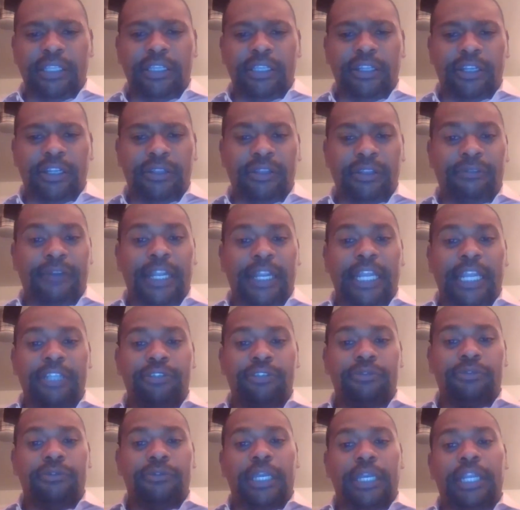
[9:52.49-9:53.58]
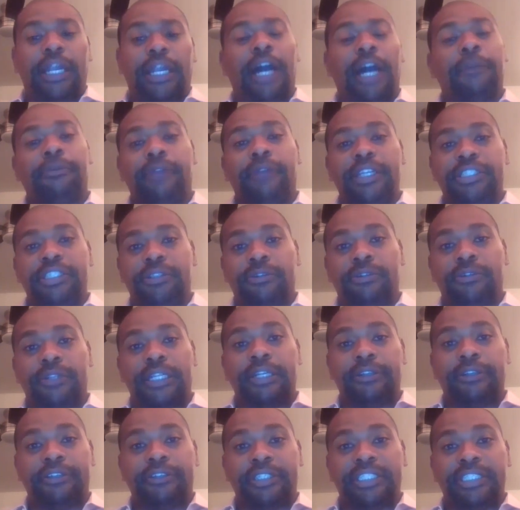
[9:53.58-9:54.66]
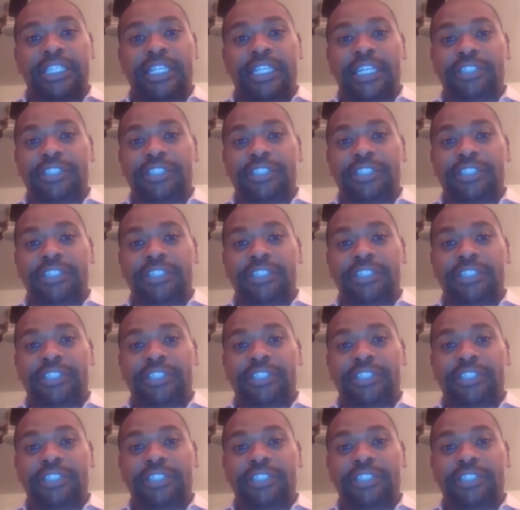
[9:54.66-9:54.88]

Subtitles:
the financial and operational literacy